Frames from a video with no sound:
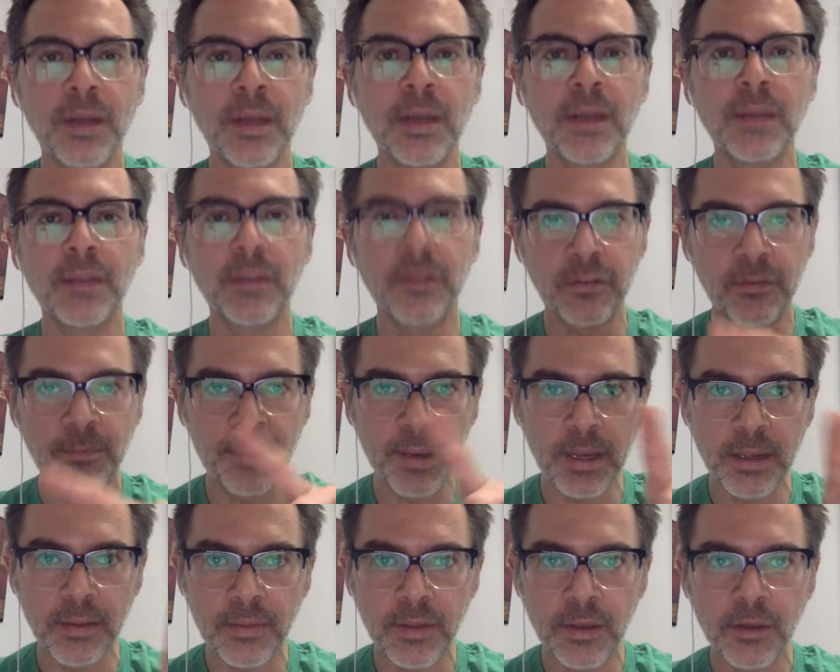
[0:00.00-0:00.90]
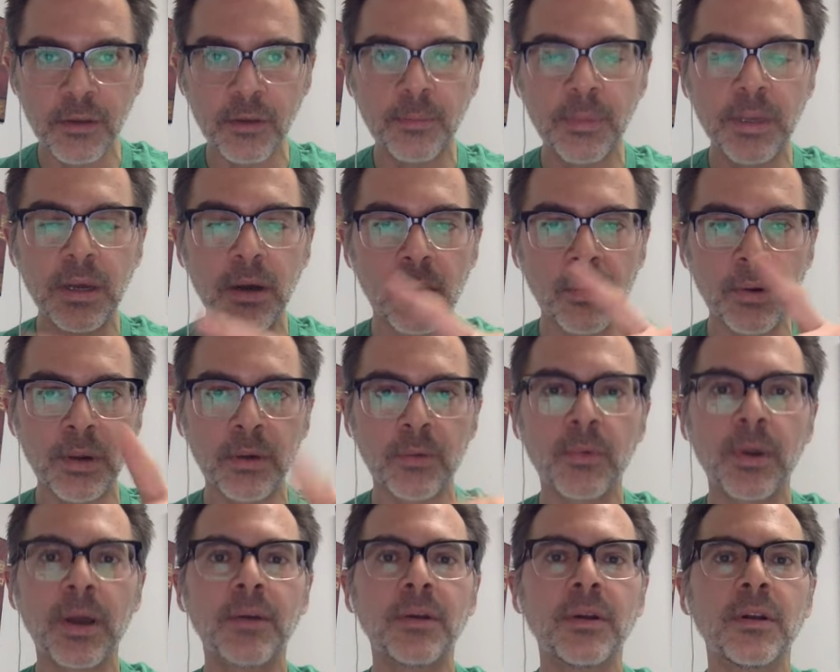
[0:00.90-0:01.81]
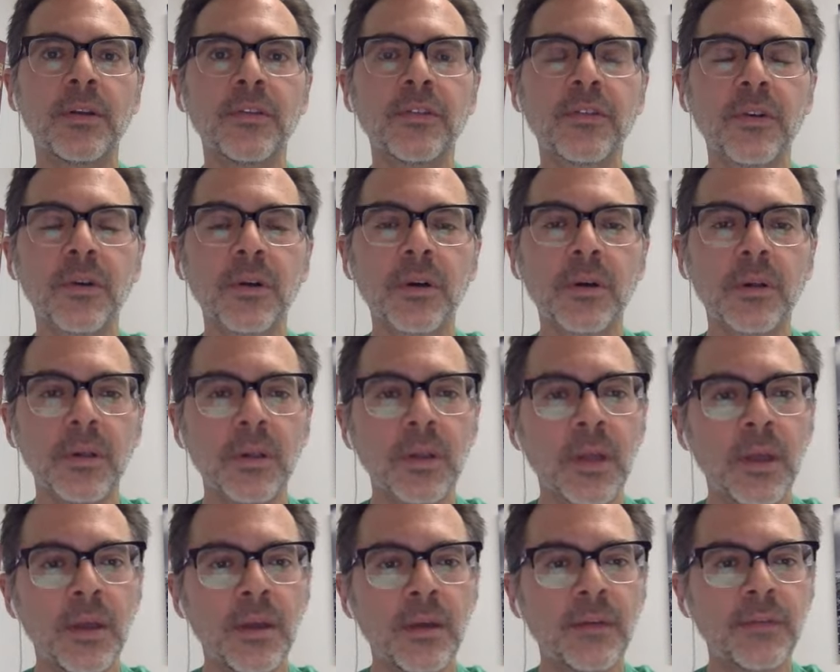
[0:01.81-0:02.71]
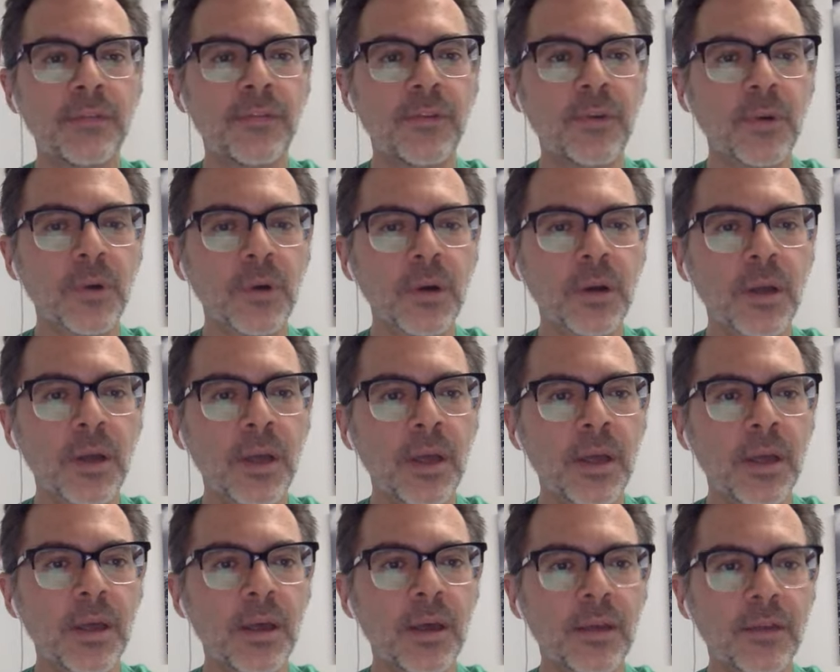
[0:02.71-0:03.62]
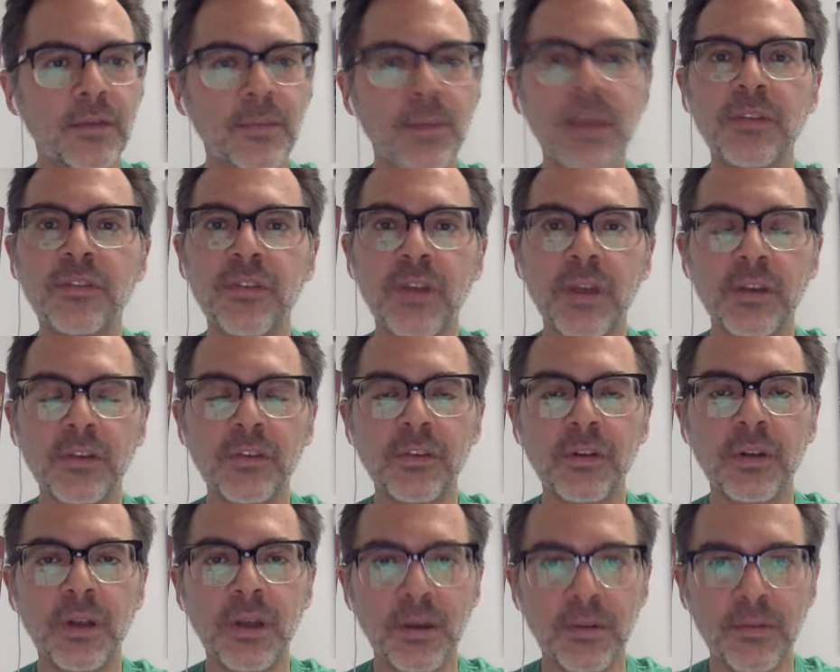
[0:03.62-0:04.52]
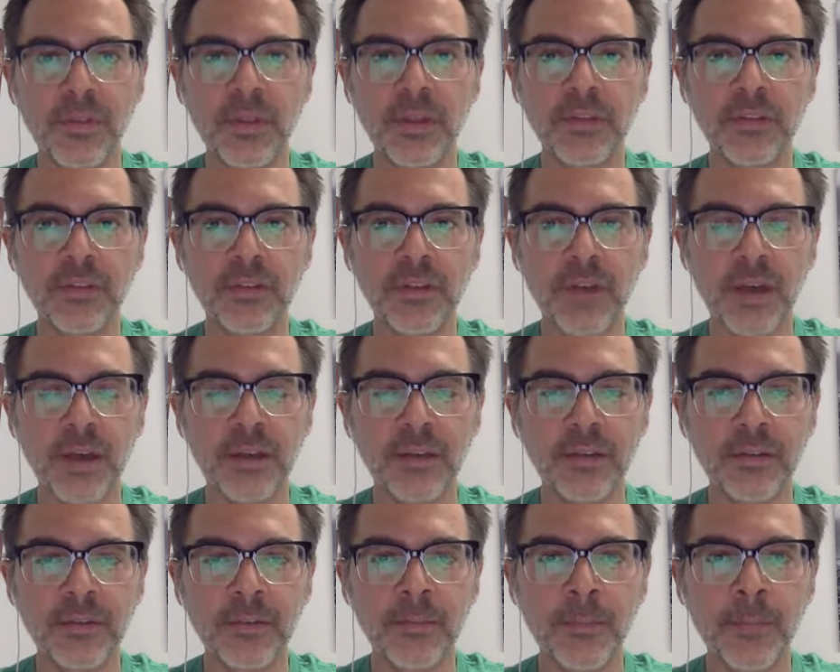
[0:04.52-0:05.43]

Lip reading: the speed that you'd be going around in a circle for a space station of this size.